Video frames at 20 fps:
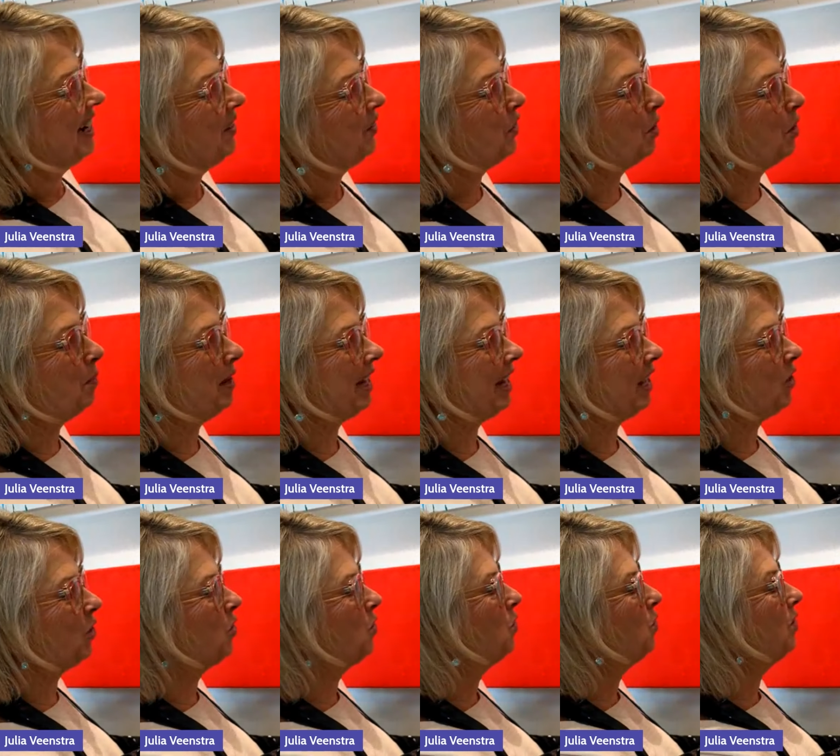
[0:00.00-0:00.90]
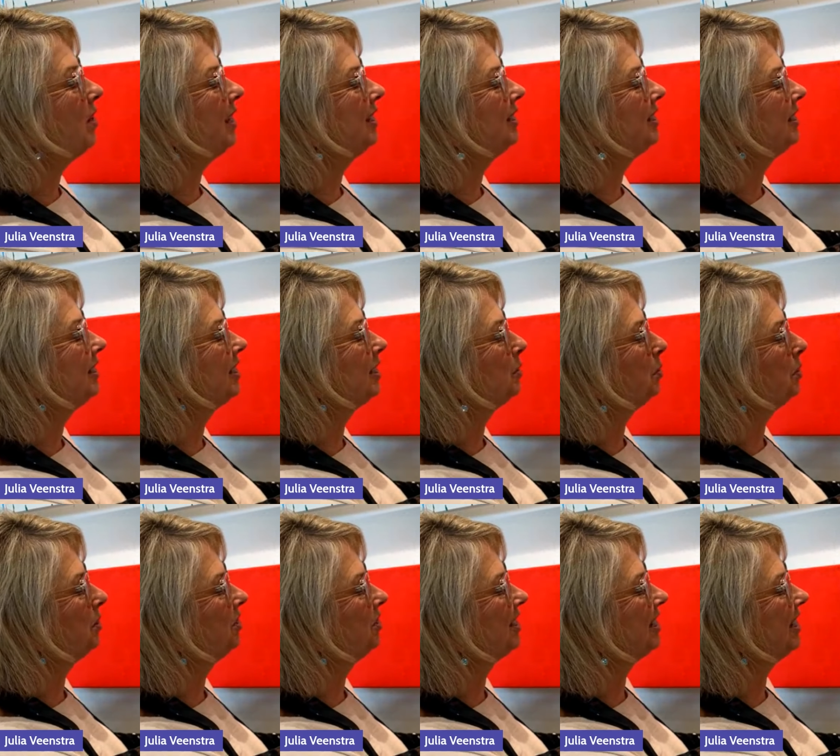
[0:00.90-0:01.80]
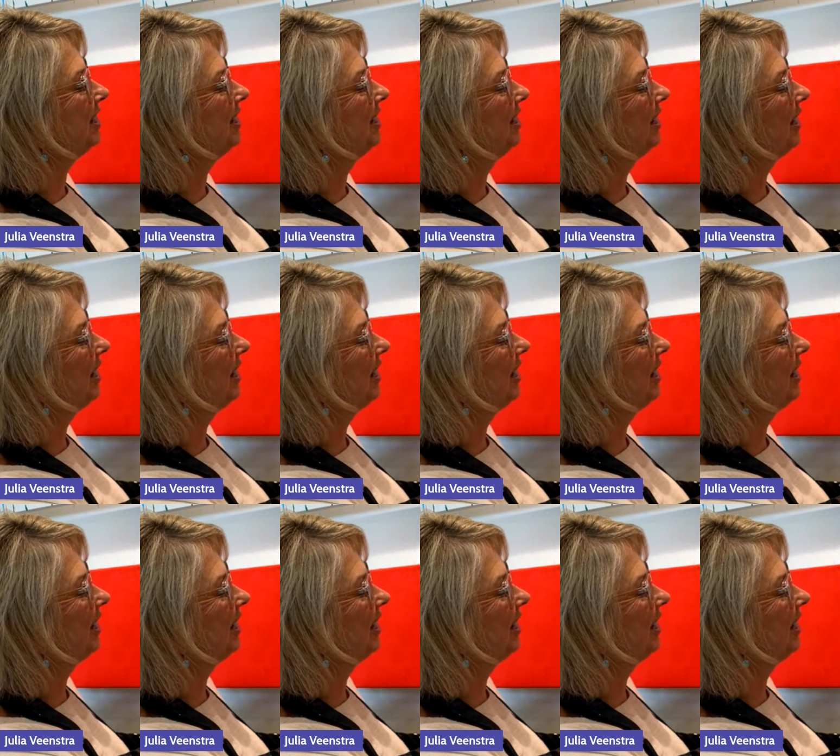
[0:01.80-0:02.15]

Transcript: They'll be like, who is this person?